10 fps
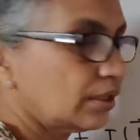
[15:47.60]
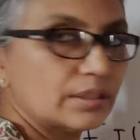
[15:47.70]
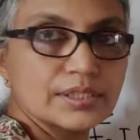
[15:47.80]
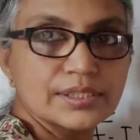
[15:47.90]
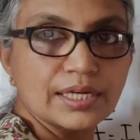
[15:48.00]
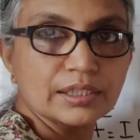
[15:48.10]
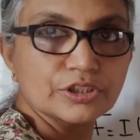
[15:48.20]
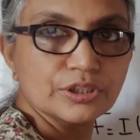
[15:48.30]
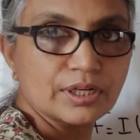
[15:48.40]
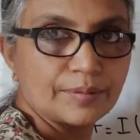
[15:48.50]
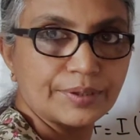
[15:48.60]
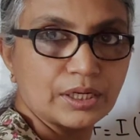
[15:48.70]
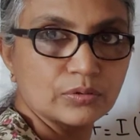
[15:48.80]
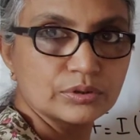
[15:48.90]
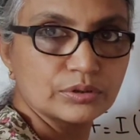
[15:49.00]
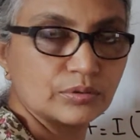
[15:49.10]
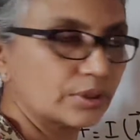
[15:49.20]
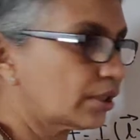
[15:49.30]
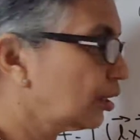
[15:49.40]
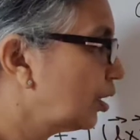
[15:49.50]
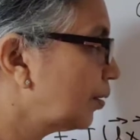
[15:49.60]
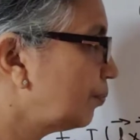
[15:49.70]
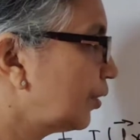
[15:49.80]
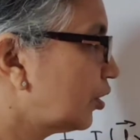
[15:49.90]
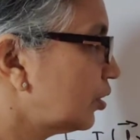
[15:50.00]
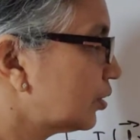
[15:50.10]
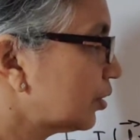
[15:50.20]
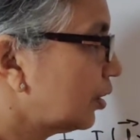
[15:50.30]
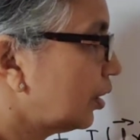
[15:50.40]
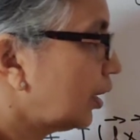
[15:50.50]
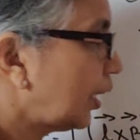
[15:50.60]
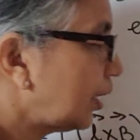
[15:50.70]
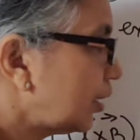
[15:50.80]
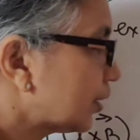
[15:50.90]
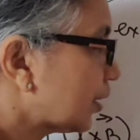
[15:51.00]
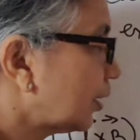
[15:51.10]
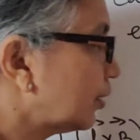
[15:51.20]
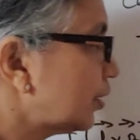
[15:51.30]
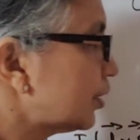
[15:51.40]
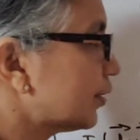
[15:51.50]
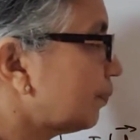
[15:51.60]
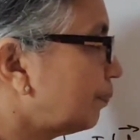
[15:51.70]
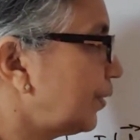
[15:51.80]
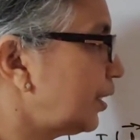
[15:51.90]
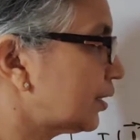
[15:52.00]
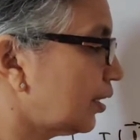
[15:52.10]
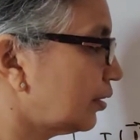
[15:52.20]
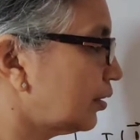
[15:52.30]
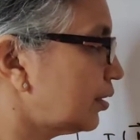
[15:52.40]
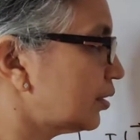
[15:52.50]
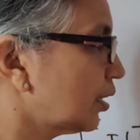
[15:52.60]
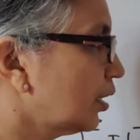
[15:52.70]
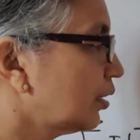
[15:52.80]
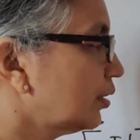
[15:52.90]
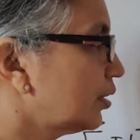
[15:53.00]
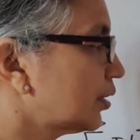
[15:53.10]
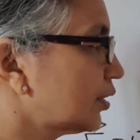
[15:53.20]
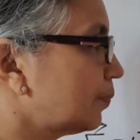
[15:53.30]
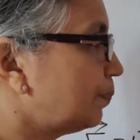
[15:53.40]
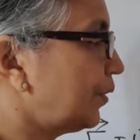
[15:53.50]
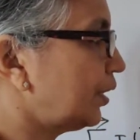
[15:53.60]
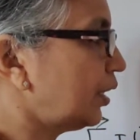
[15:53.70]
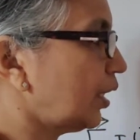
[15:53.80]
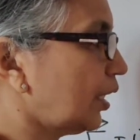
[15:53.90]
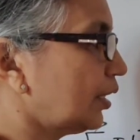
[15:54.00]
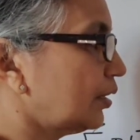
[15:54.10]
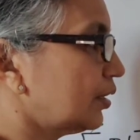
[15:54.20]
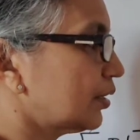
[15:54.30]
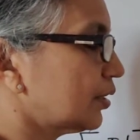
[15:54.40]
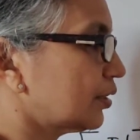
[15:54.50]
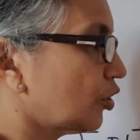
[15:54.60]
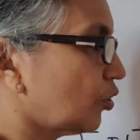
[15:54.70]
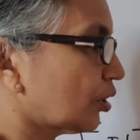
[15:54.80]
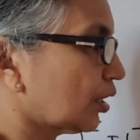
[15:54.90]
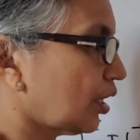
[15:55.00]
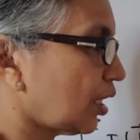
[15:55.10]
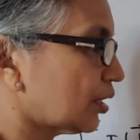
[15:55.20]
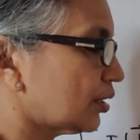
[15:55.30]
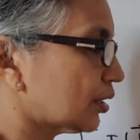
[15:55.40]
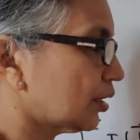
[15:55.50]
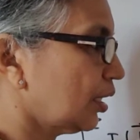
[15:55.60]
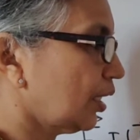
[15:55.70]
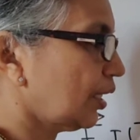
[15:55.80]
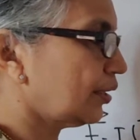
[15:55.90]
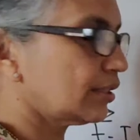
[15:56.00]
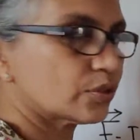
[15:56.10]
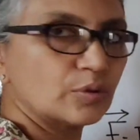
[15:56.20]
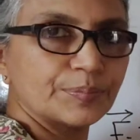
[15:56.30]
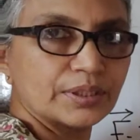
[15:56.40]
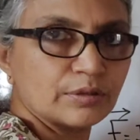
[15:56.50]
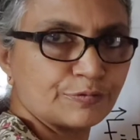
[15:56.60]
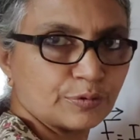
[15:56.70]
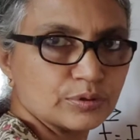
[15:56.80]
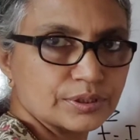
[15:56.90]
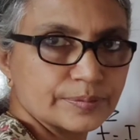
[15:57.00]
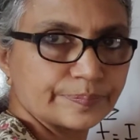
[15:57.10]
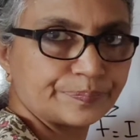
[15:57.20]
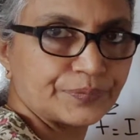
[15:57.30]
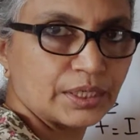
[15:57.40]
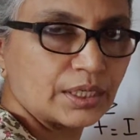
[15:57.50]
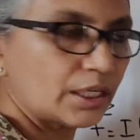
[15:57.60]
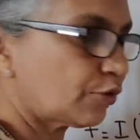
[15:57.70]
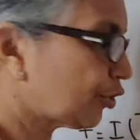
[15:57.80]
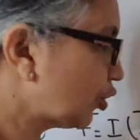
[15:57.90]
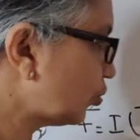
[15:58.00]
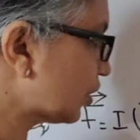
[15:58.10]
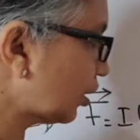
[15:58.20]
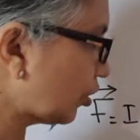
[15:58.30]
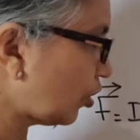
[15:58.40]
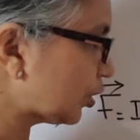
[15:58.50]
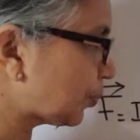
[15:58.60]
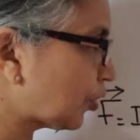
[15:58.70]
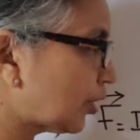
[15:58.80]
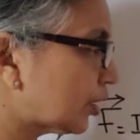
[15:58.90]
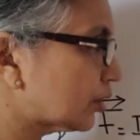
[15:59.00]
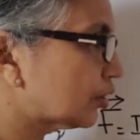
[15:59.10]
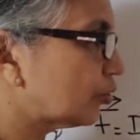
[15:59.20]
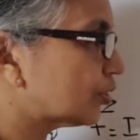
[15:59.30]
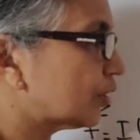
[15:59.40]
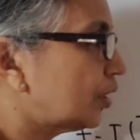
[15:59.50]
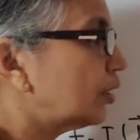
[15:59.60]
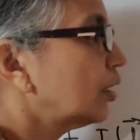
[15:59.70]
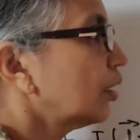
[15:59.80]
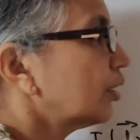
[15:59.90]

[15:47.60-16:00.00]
in this direction coming out. Okay, because L is like this, B is like this. This is B and this is your current, and this will be the force. If you're using cross product, you see